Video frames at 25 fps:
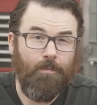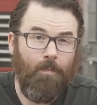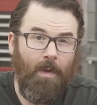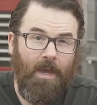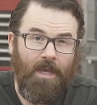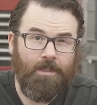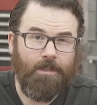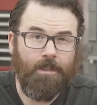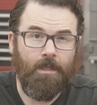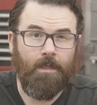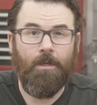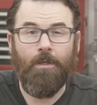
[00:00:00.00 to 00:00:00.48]

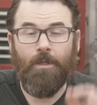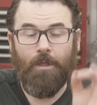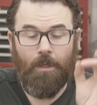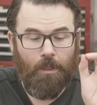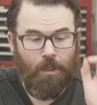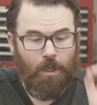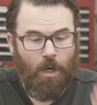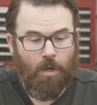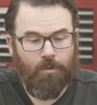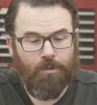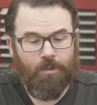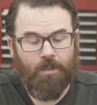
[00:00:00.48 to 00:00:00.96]
Basically,
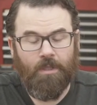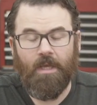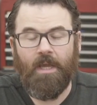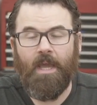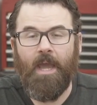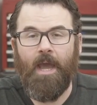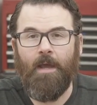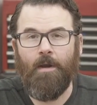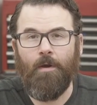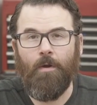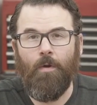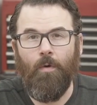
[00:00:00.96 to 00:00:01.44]
go to the
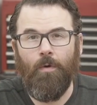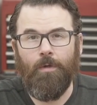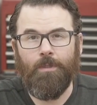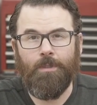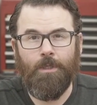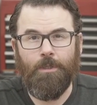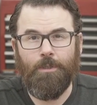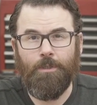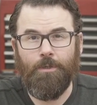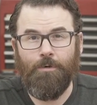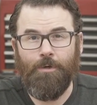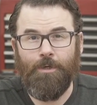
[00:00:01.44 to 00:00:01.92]
categories
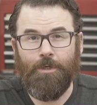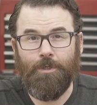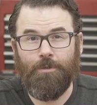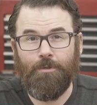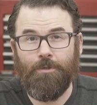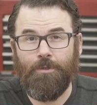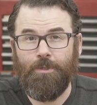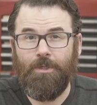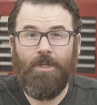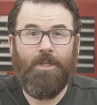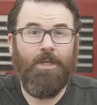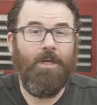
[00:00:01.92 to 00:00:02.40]
that you're
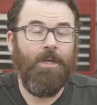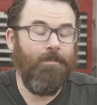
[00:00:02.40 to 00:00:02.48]
interested